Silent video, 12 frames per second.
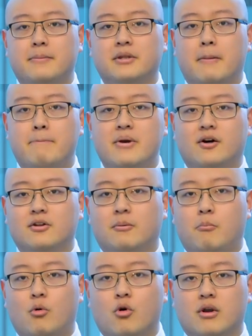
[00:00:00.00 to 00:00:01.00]
able to build
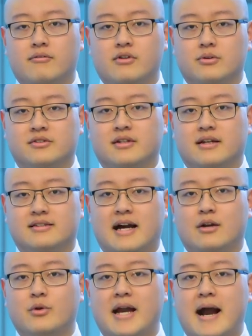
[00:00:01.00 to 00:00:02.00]
more of those things. How
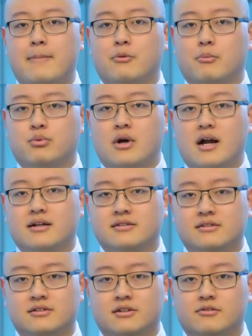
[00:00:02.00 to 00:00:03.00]
do we add more products
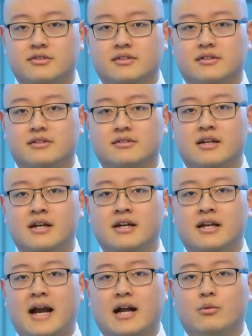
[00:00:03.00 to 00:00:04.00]
and services?
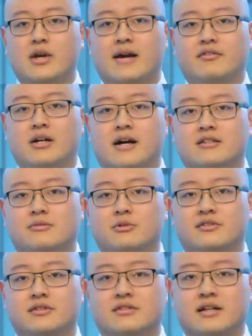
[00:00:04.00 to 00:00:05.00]
How do we have the customer
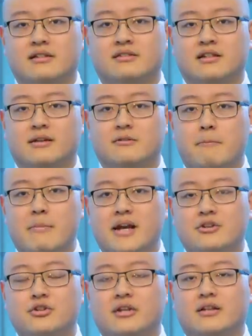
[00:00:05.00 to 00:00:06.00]
success team to
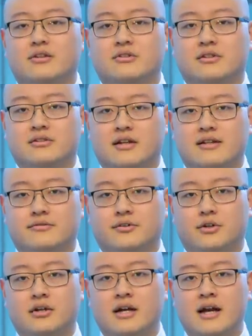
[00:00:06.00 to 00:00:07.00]
make sure that they're
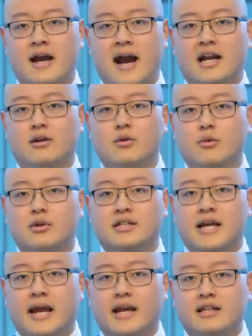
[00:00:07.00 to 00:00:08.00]
successful? How do we
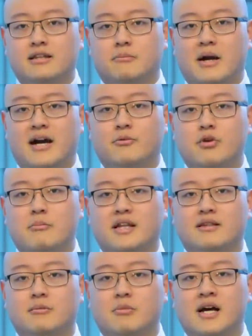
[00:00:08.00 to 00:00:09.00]
retain them? How do we make
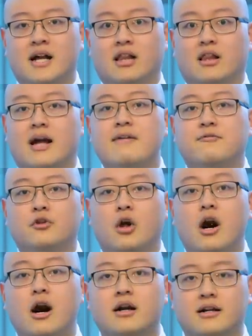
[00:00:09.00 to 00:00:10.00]
them
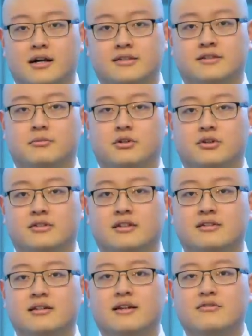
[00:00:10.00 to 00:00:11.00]
lifelong customers
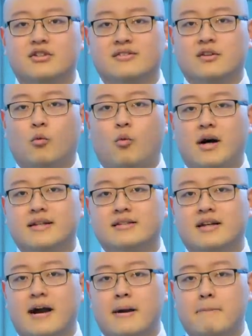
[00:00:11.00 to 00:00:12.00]
instead of just a
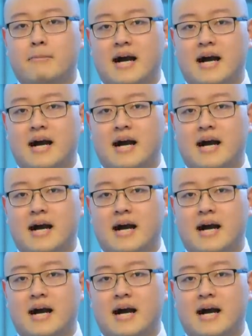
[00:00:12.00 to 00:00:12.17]
one-time